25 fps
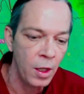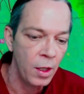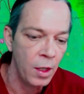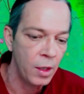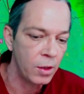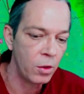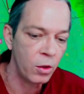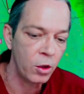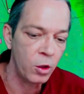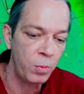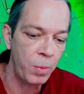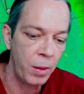
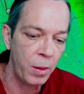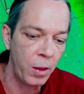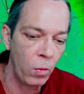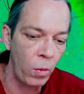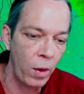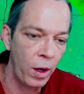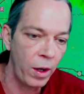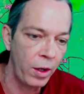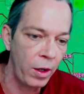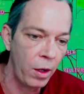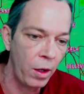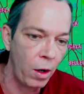So just be
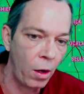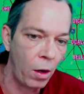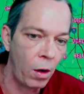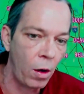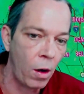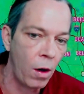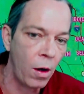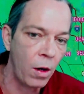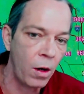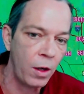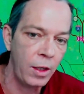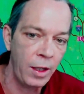aware y'all
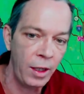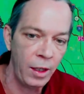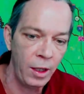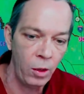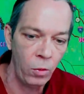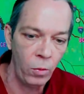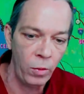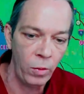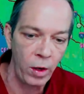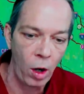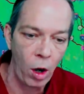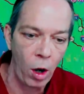are
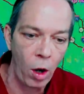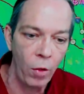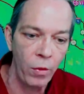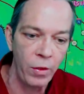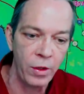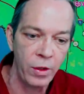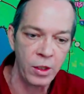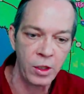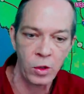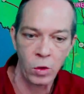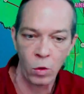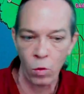dealing with all
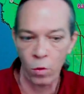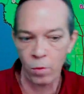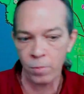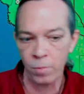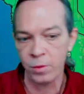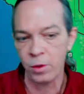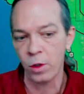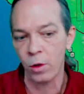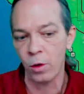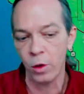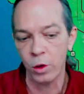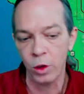this storm
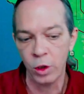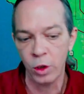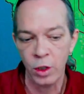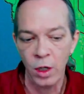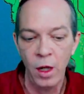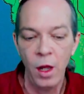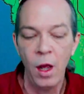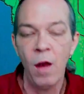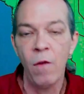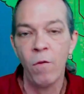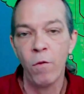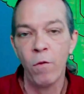surge
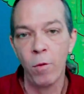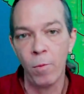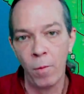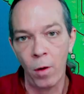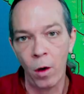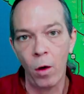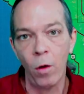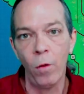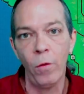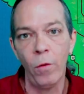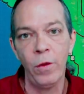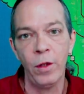from
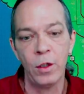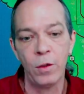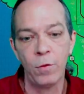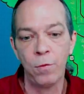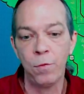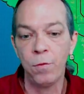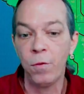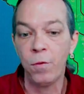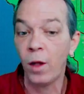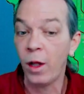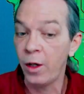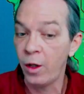all this
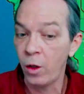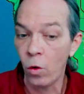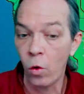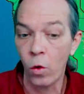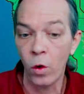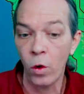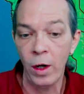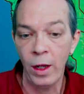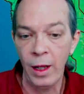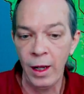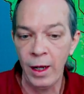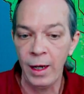flooding
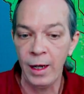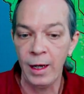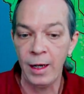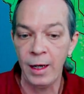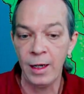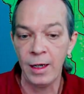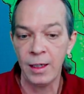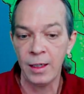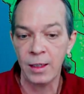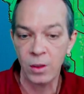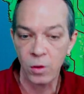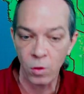on it. And
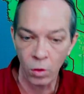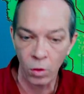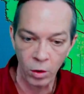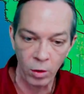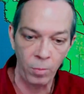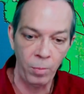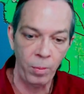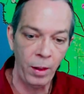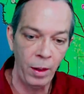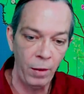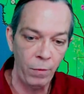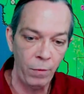it is going to
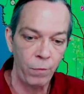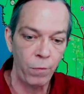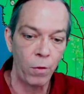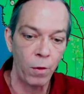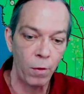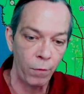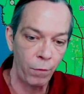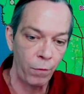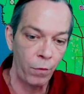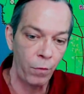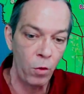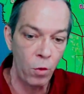be for
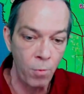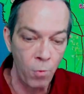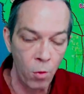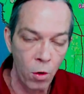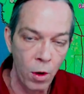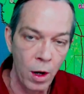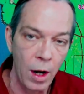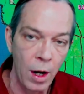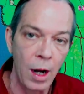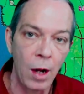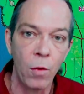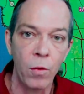a few
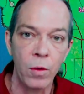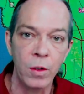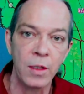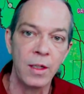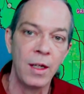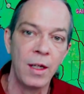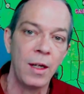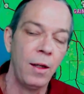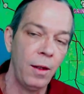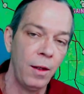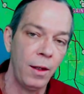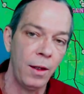more hours
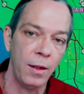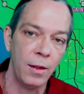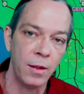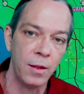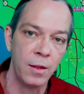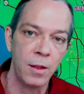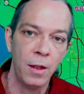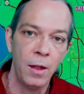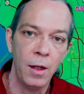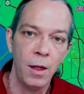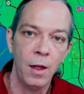at least.